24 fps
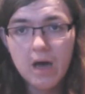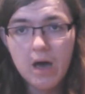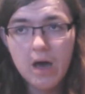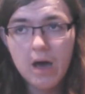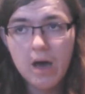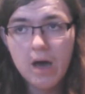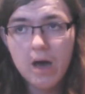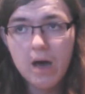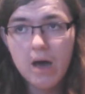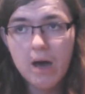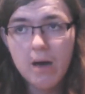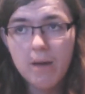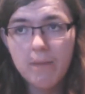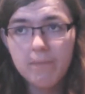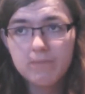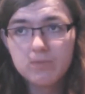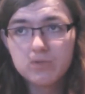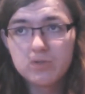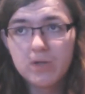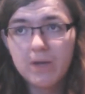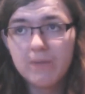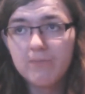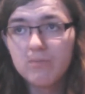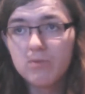So
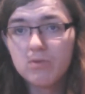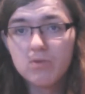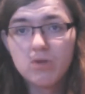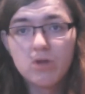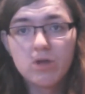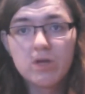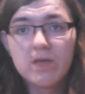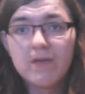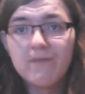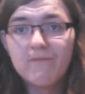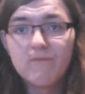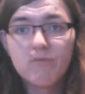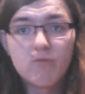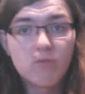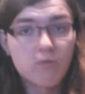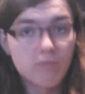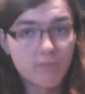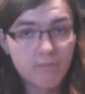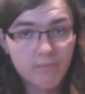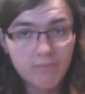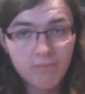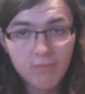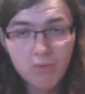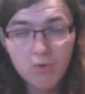I'm looking
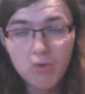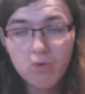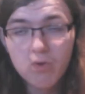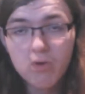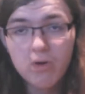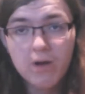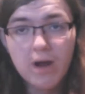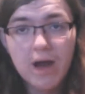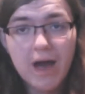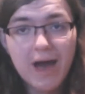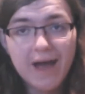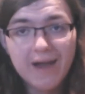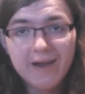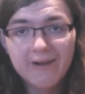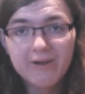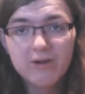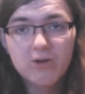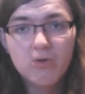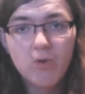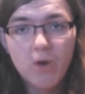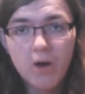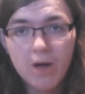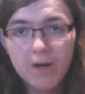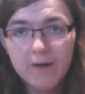for more higher
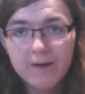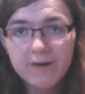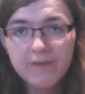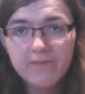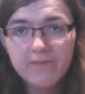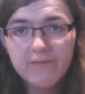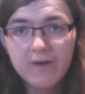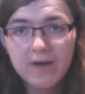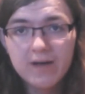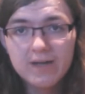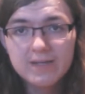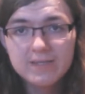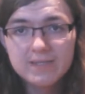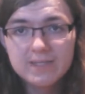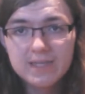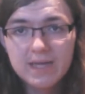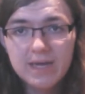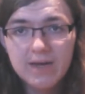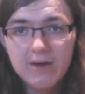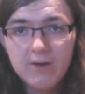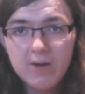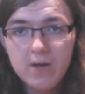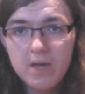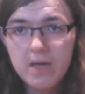quality vines
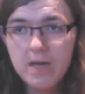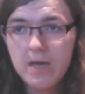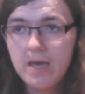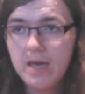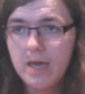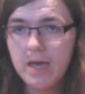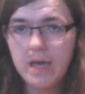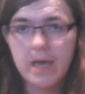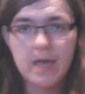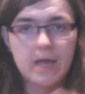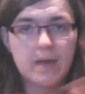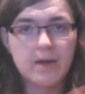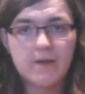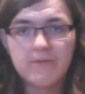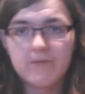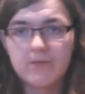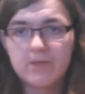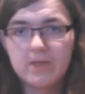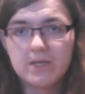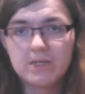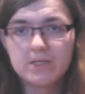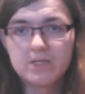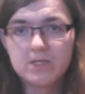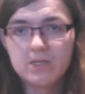now, and
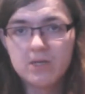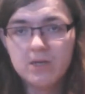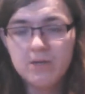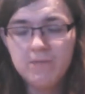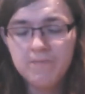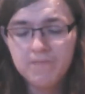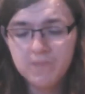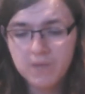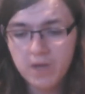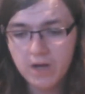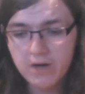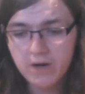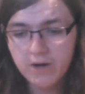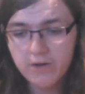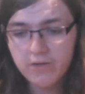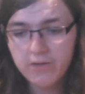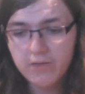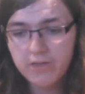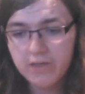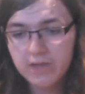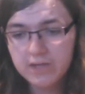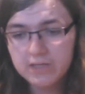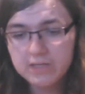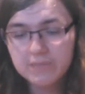everything's good. Another
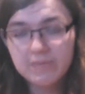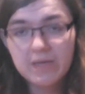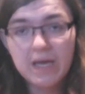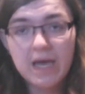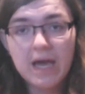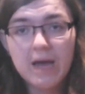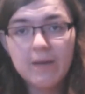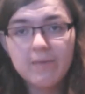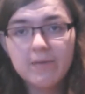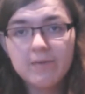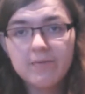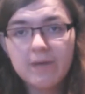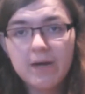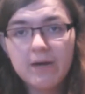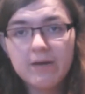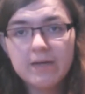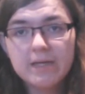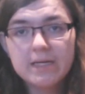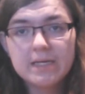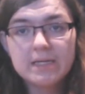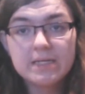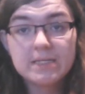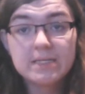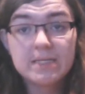thing to be happy
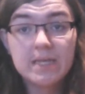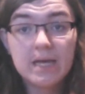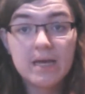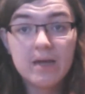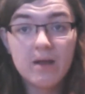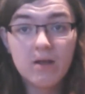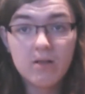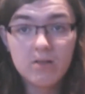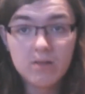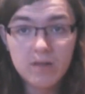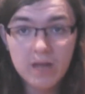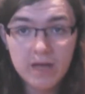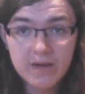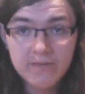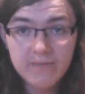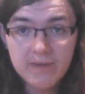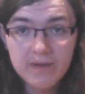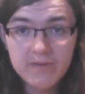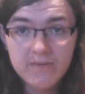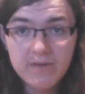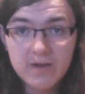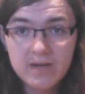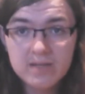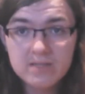about is that a lot of
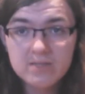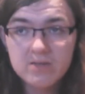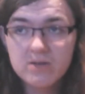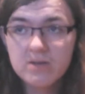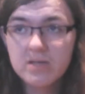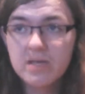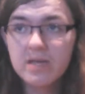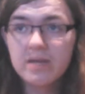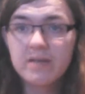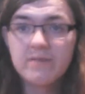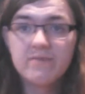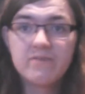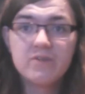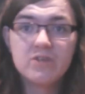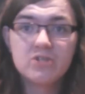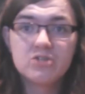my vines are getting